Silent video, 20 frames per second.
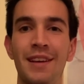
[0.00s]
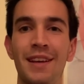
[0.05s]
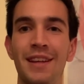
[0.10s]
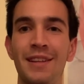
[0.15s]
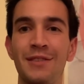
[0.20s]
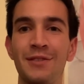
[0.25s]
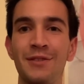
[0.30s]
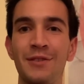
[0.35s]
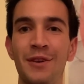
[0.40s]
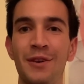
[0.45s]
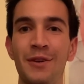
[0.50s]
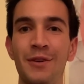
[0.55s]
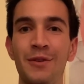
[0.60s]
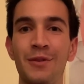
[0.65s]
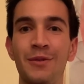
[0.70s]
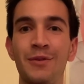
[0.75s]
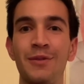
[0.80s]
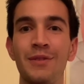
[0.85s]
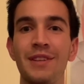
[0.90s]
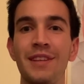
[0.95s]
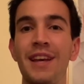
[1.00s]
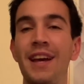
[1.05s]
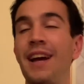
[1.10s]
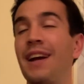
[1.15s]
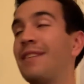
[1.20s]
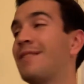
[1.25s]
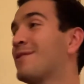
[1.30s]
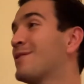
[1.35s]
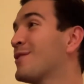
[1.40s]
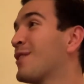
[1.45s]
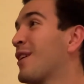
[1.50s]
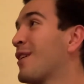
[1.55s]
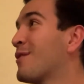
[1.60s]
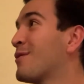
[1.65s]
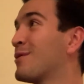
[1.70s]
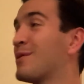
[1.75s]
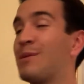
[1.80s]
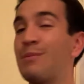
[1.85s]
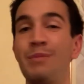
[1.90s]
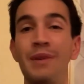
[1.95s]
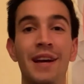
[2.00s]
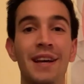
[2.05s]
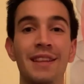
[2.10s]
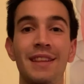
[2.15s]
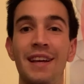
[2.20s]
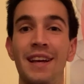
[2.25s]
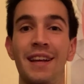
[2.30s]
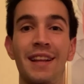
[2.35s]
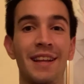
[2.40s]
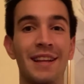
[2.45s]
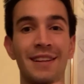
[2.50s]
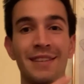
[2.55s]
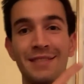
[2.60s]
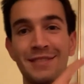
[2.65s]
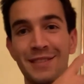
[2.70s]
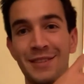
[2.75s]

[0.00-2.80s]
And so, yeah, sorry for the bad lighting.